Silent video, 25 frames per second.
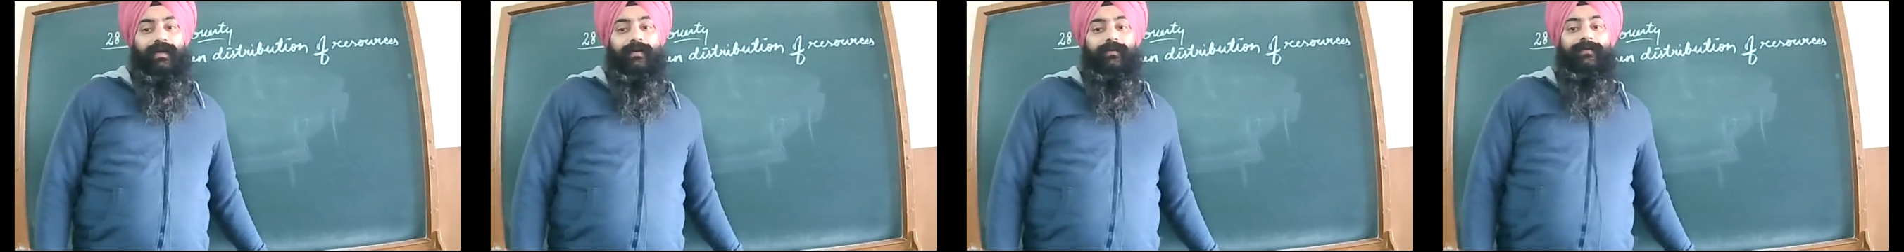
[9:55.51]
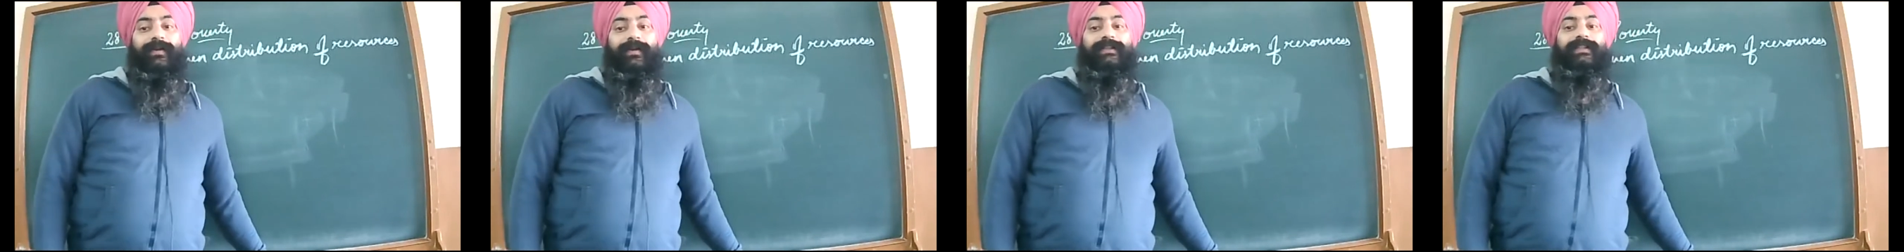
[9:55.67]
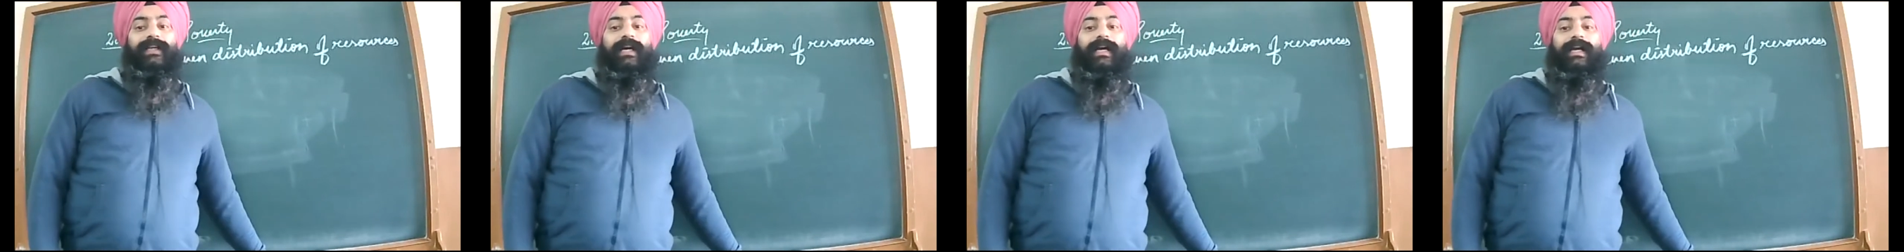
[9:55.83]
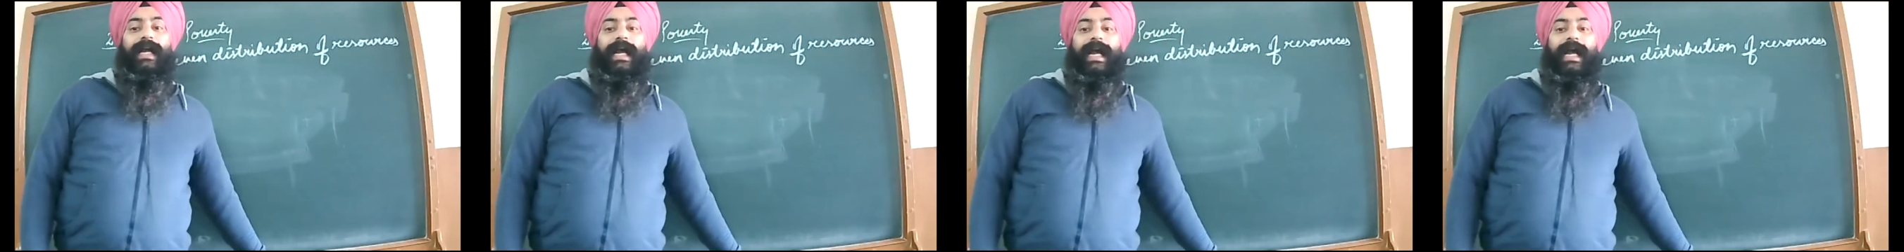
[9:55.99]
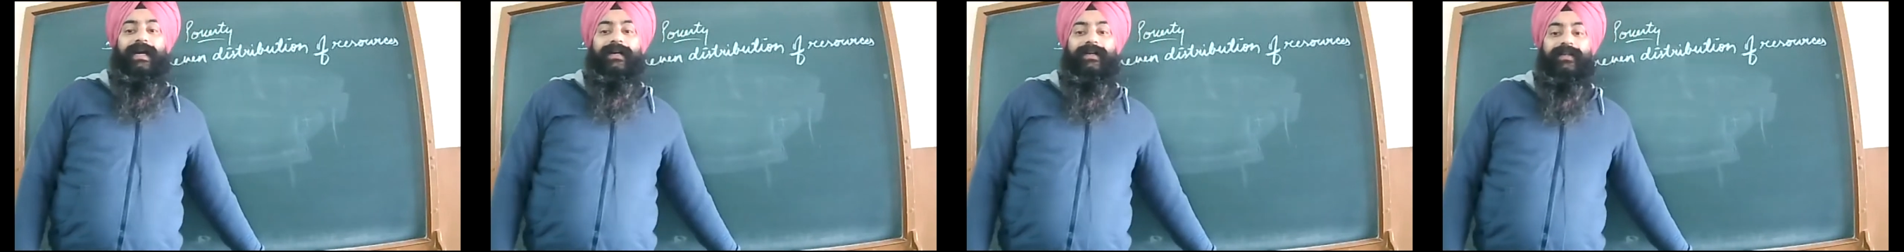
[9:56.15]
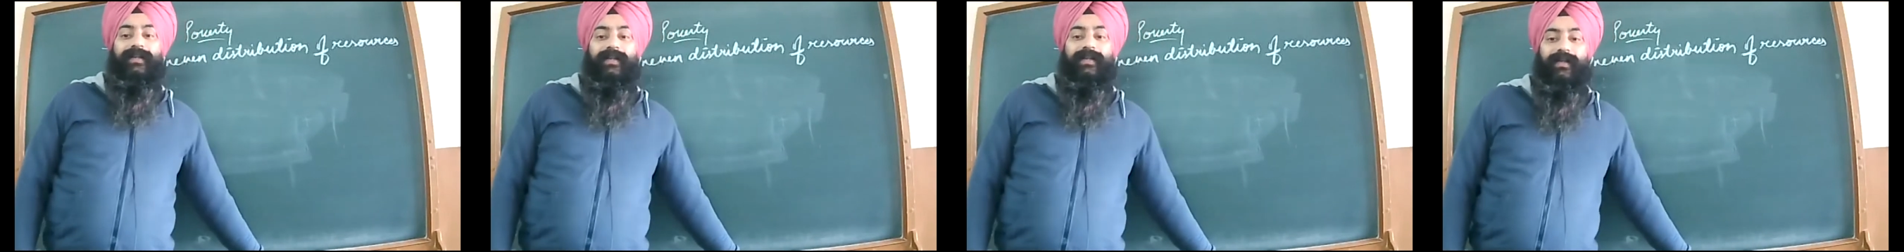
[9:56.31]
which are
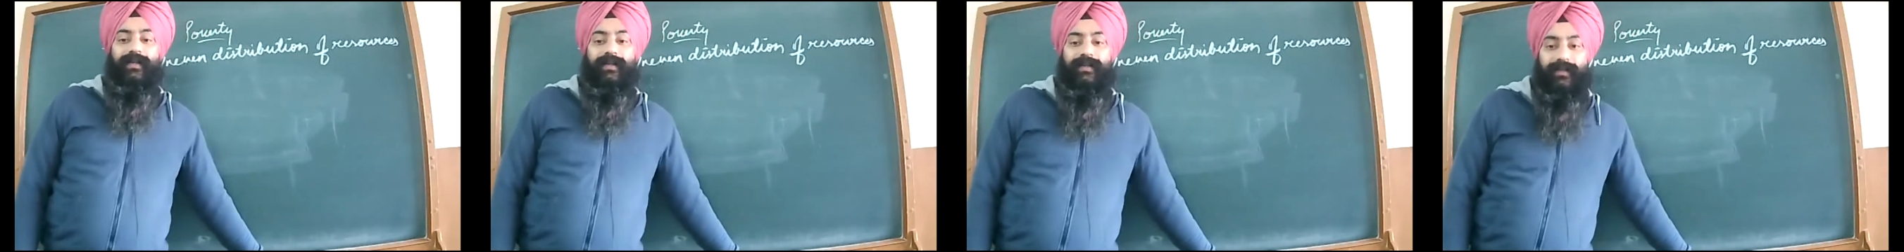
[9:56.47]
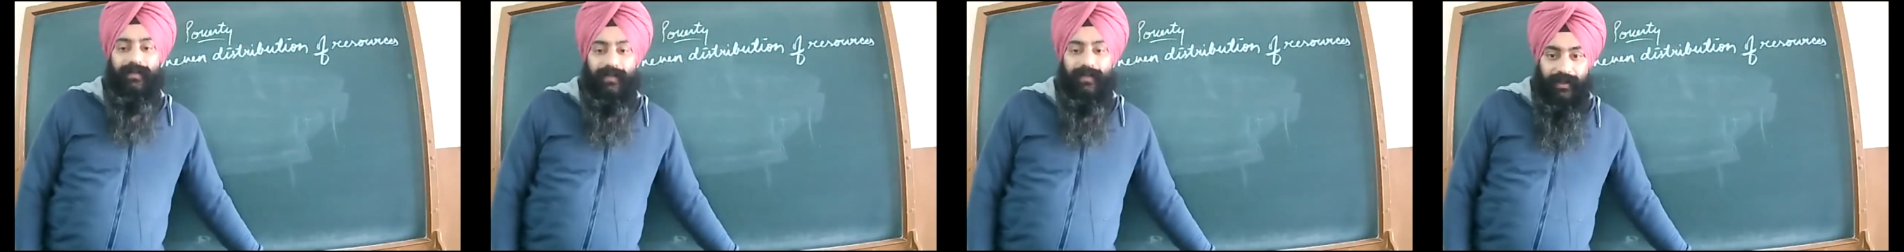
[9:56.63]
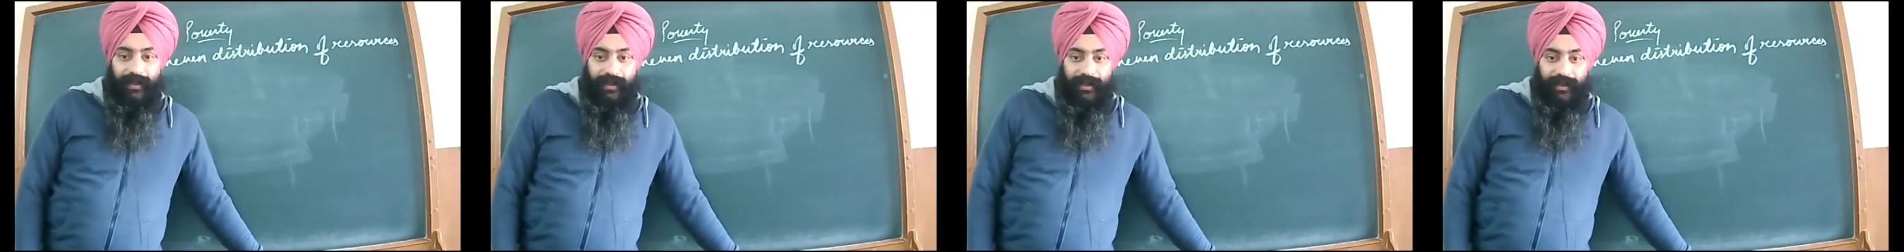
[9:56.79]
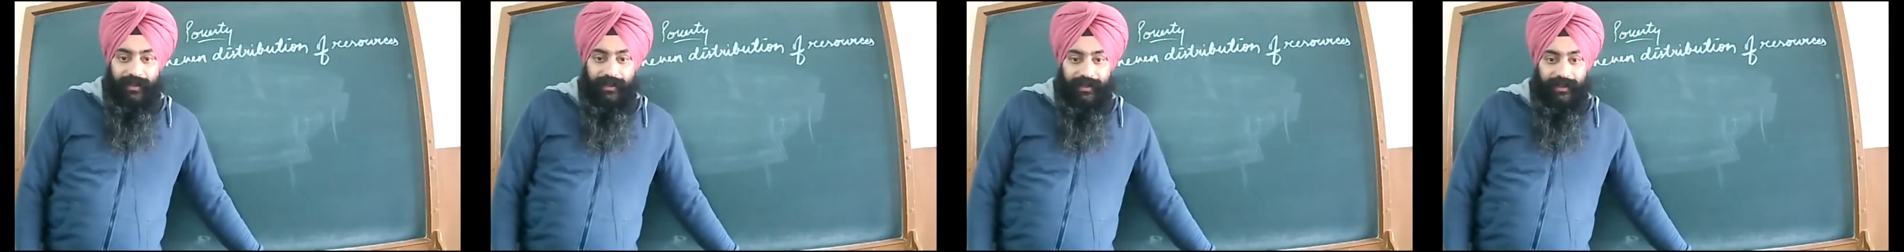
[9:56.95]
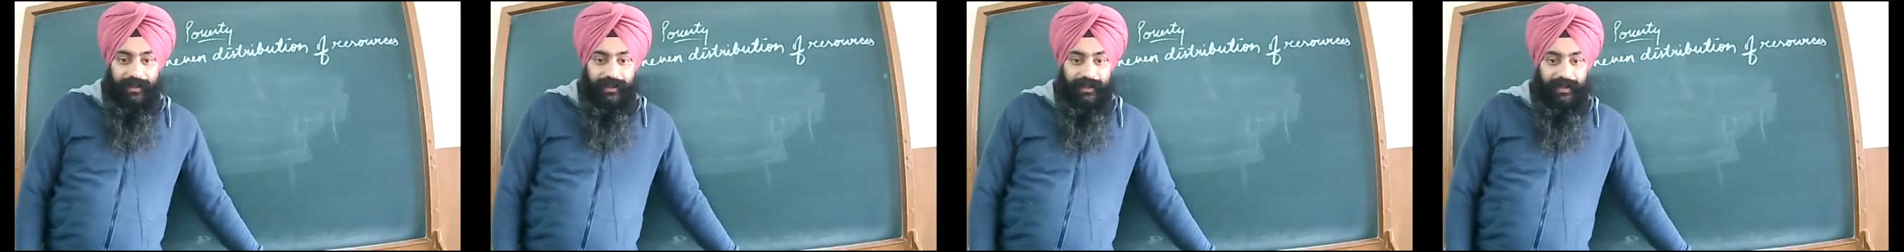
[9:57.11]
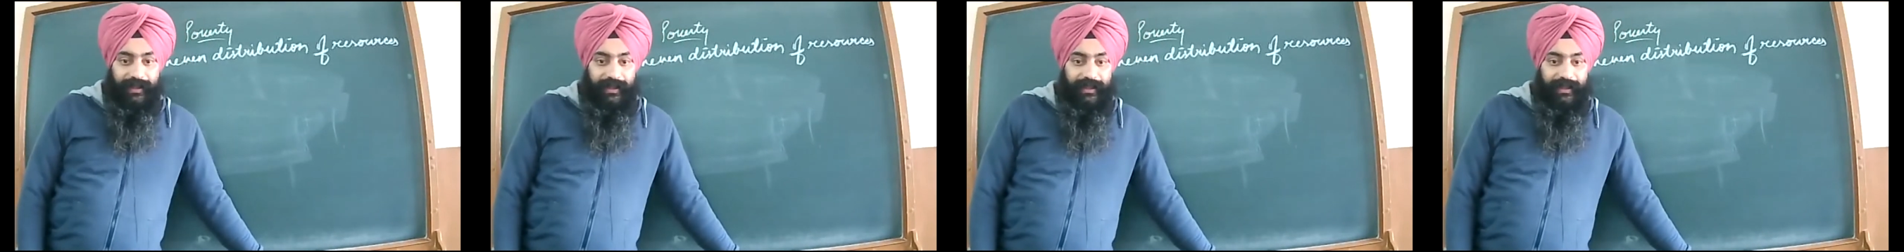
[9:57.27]
at their
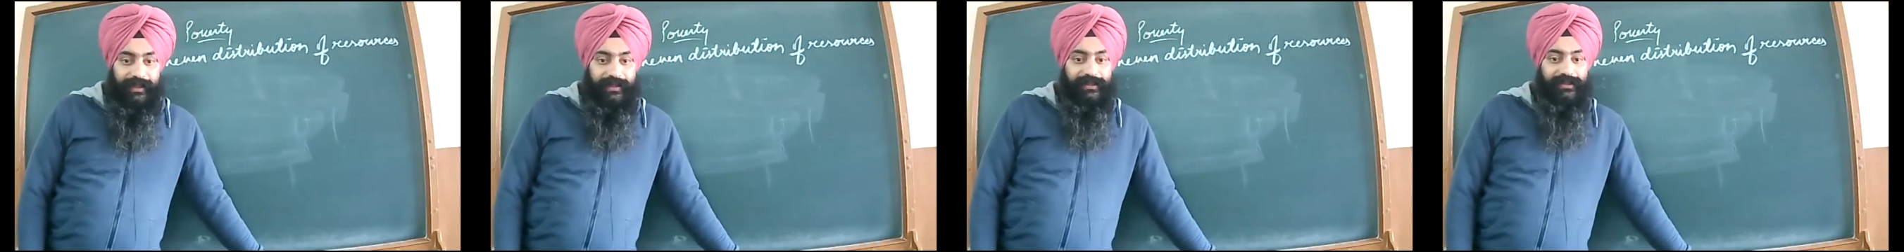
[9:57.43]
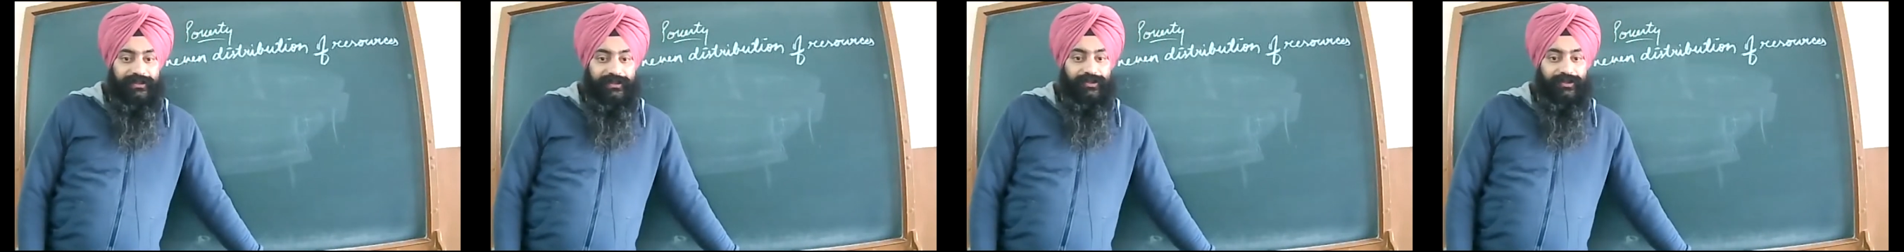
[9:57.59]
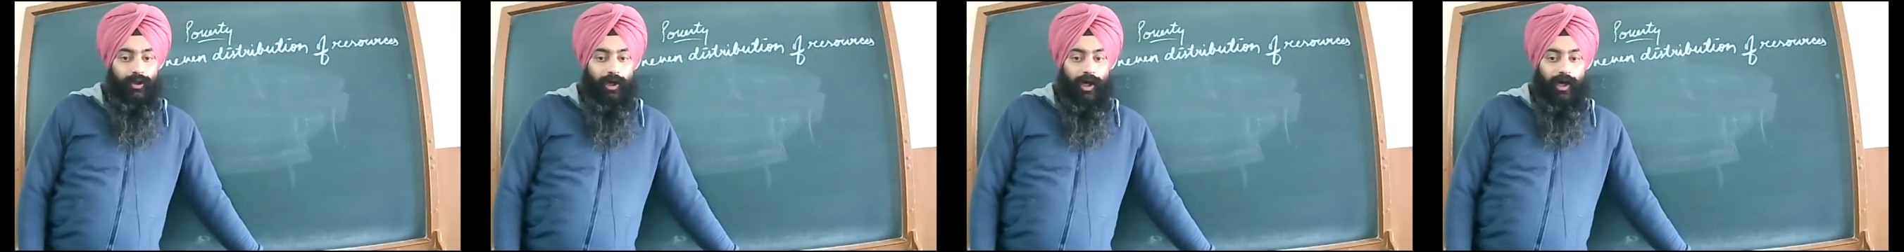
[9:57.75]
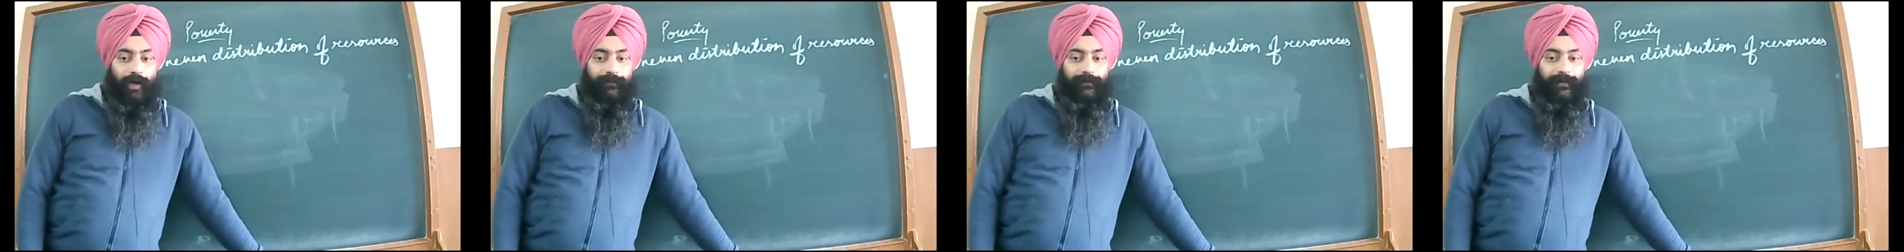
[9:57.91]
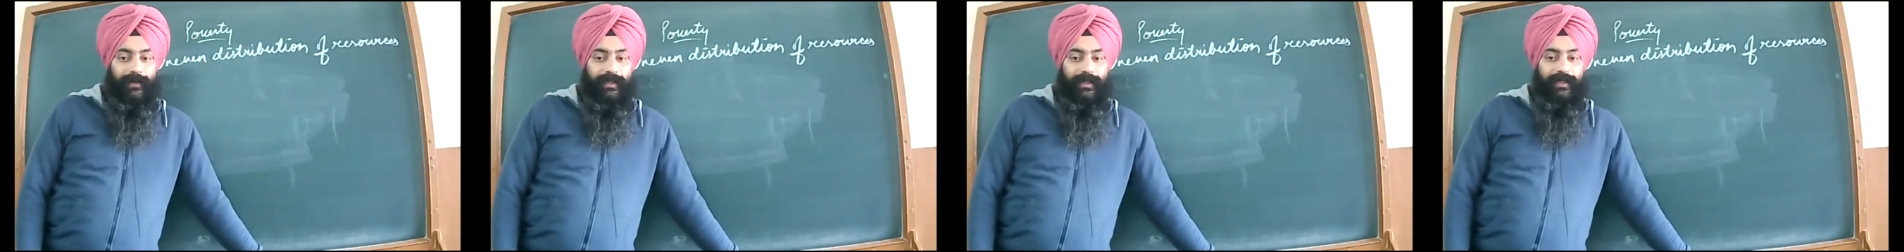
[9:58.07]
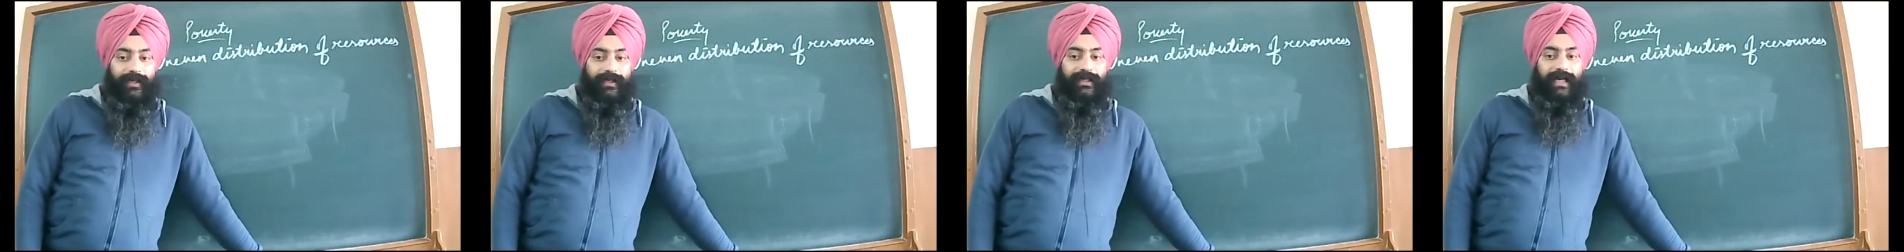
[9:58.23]
age of
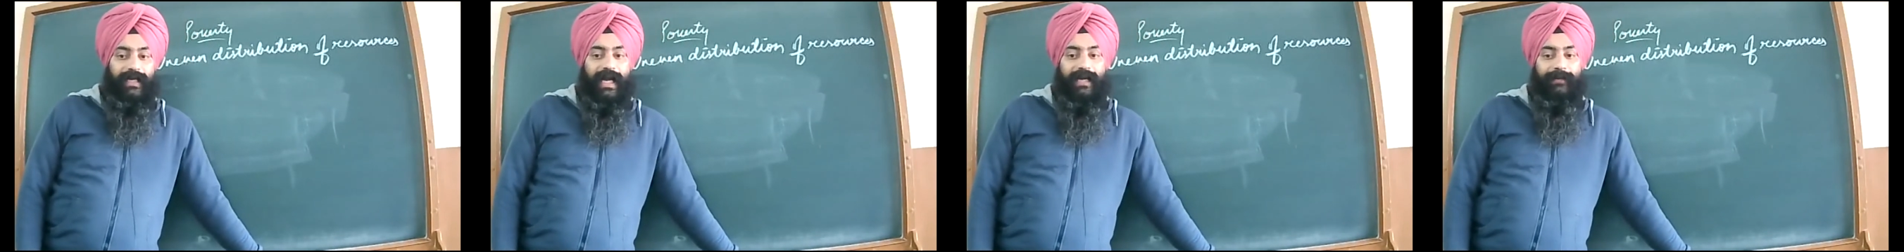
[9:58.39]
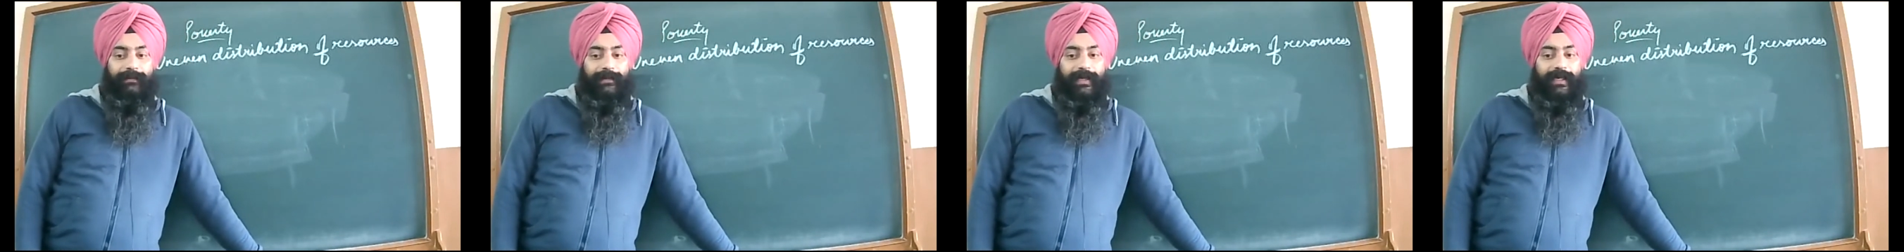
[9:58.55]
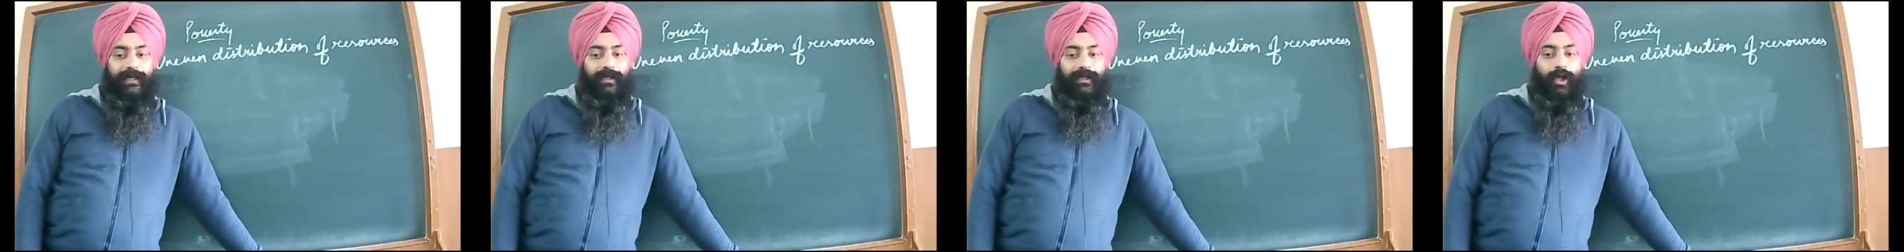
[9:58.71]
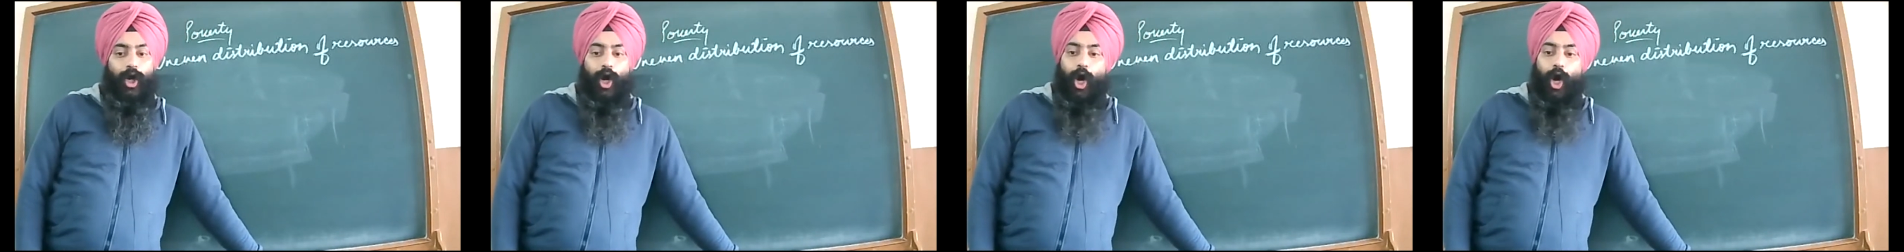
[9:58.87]
retirement.